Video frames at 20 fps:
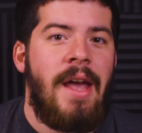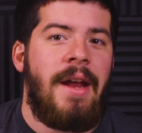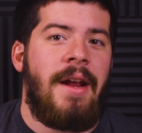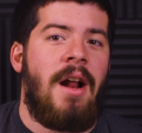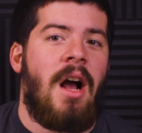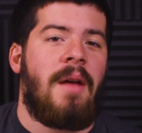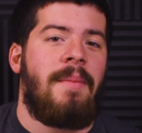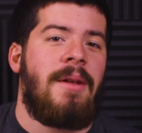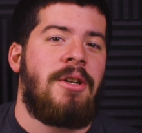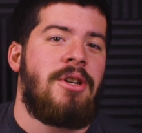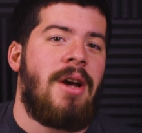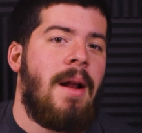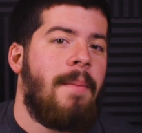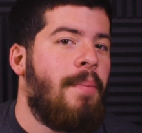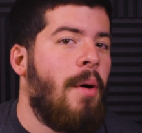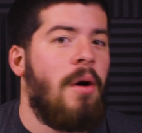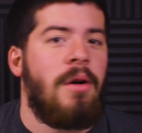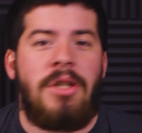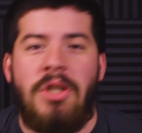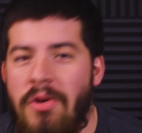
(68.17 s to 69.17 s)
You're not going to be trying
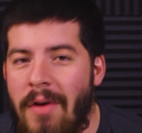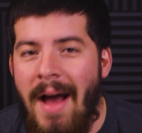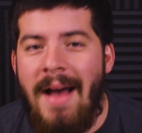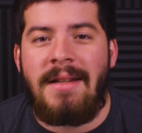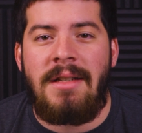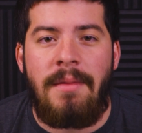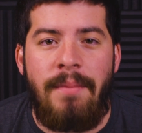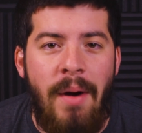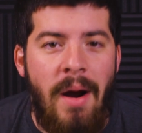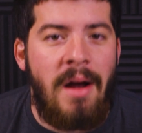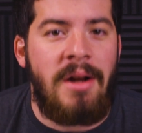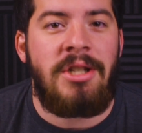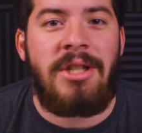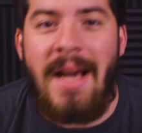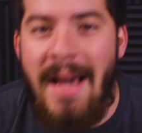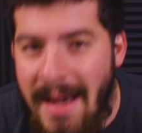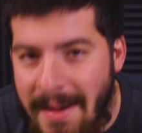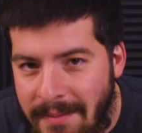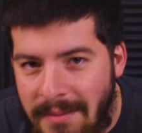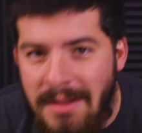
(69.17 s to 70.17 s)
to posterize LeBron
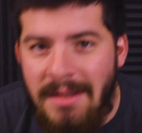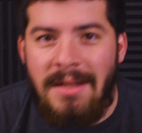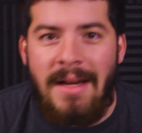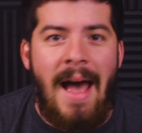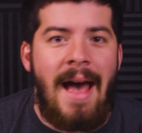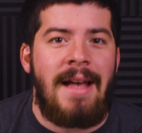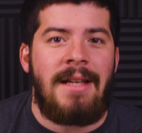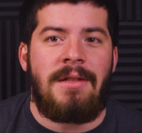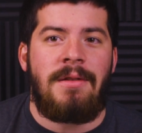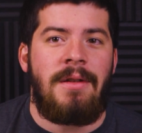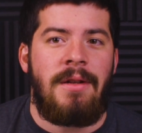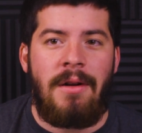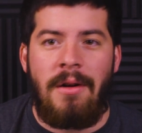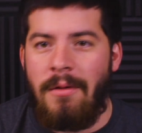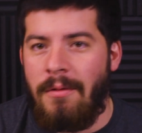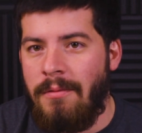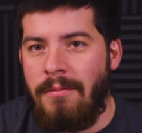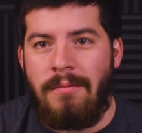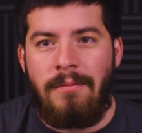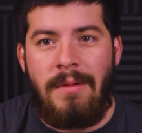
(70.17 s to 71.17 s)
James as, you
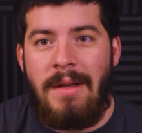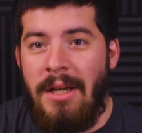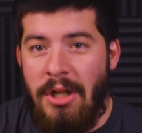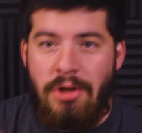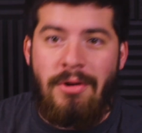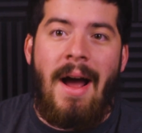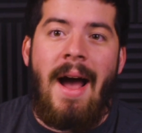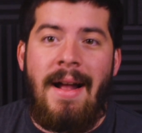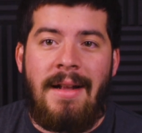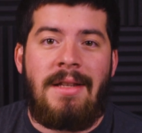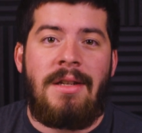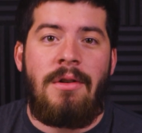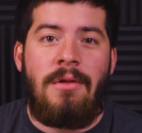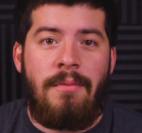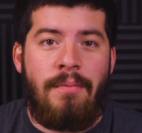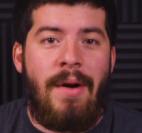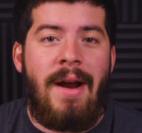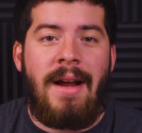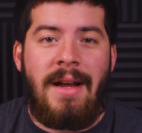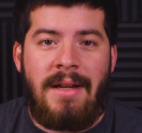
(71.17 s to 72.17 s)
know, he tried
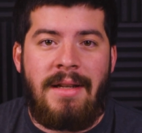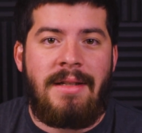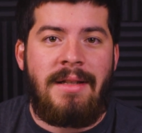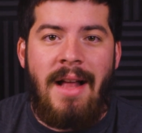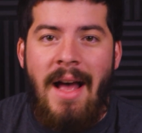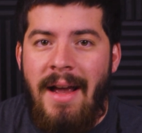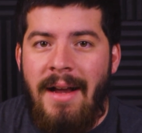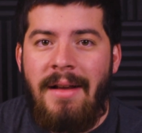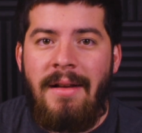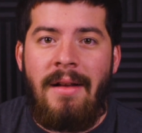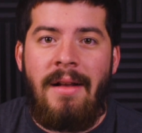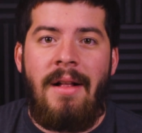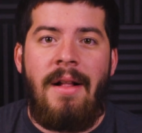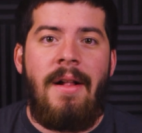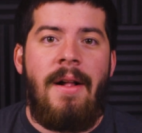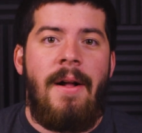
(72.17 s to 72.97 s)
to breaking his leg.